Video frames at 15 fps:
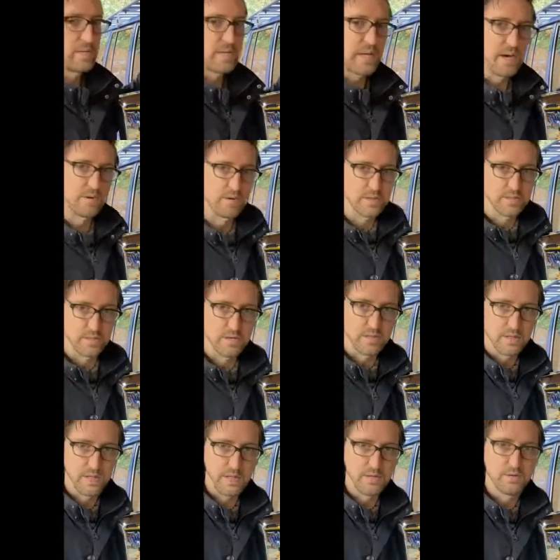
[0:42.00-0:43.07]
areas
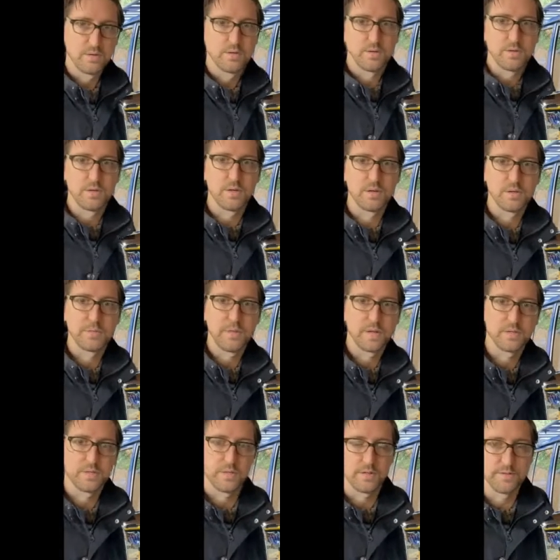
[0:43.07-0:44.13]
on Land Cruisers here,
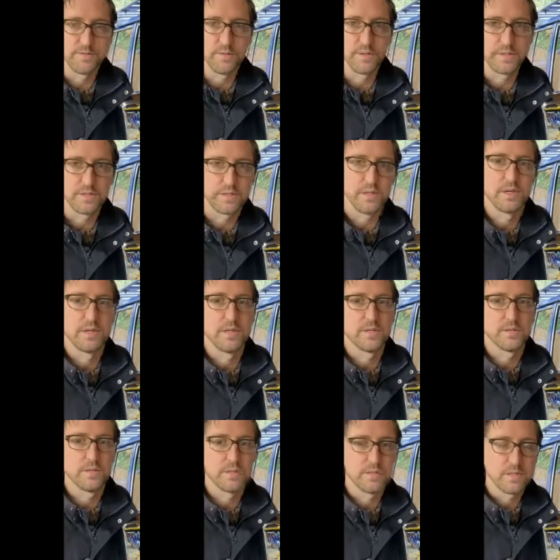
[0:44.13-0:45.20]
especially in the 40 series
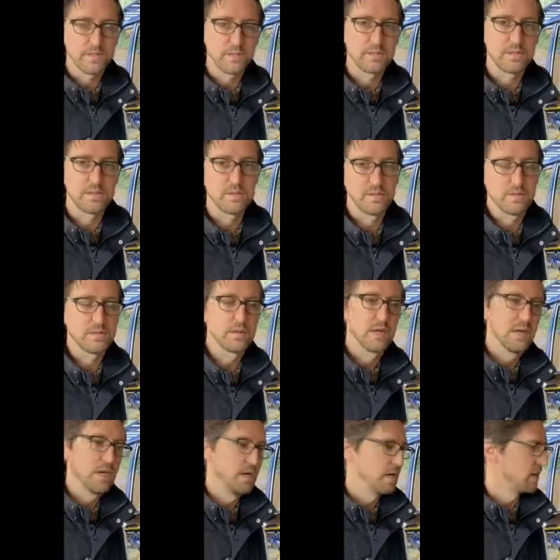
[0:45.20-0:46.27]
and the 60 series,
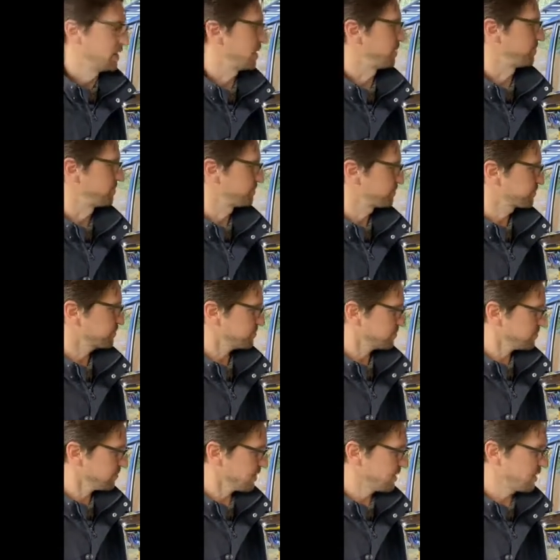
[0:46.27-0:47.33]
and
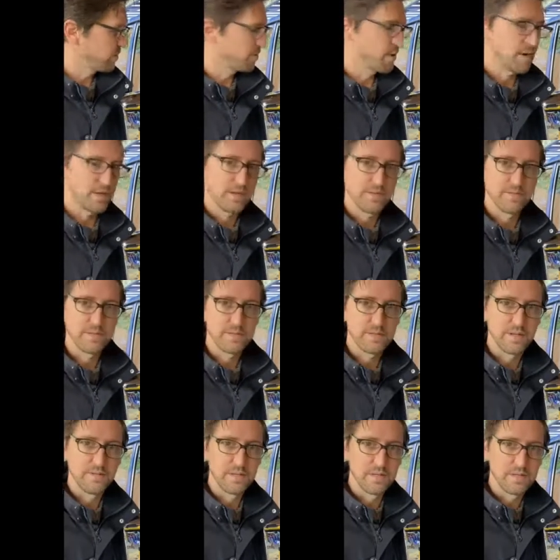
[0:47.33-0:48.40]
probably even the
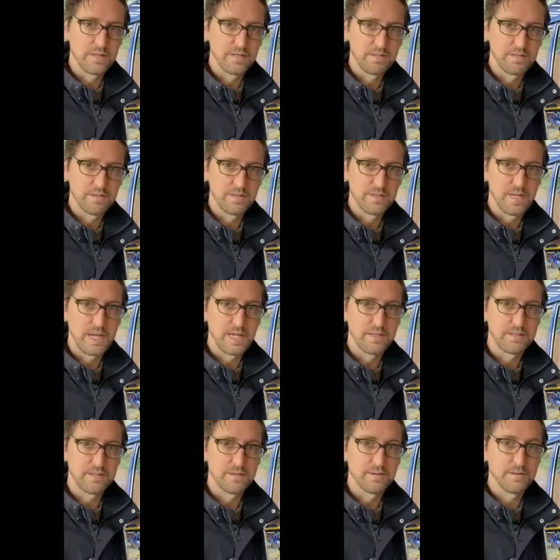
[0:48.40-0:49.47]
70 and 80
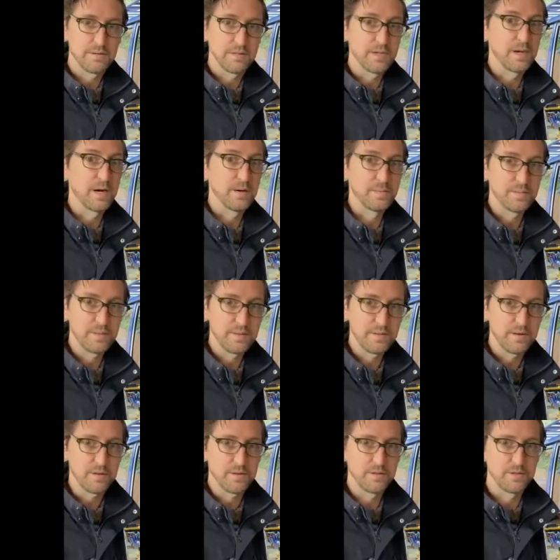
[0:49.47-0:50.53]
series to come,
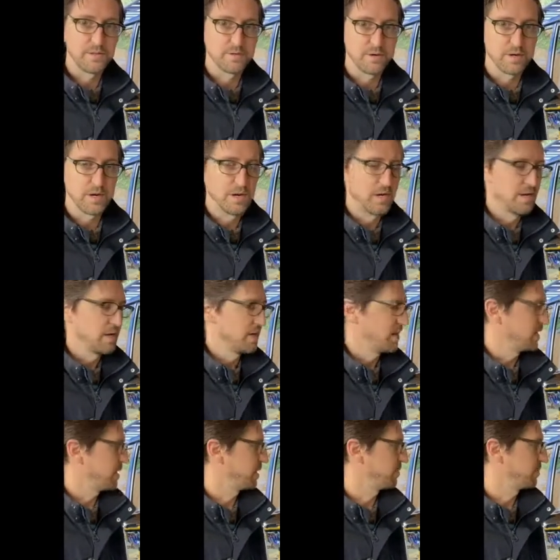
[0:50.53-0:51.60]
they're a little newer,
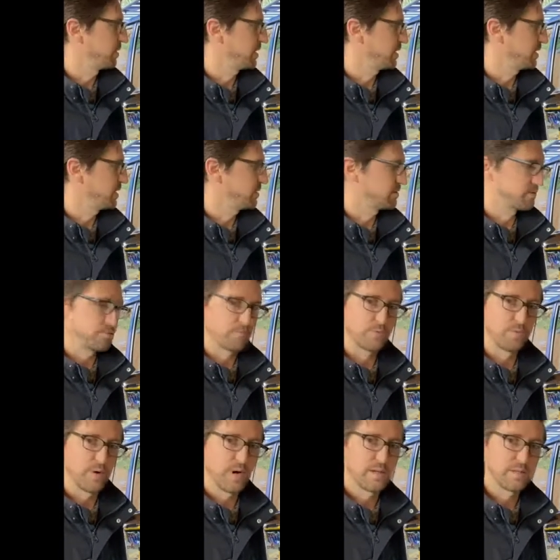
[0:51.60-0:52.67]
but it's
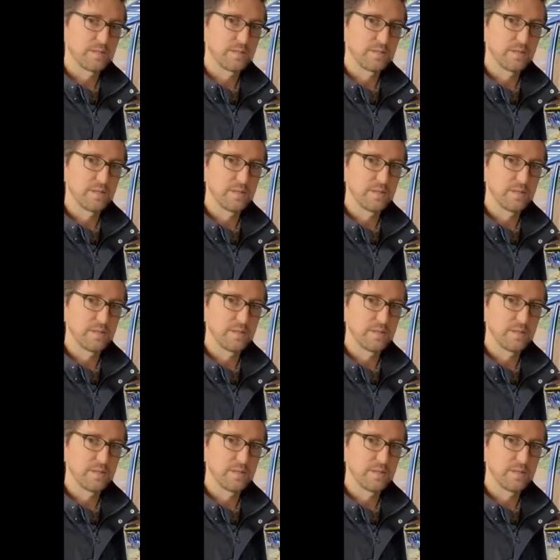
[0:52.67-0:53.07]
rust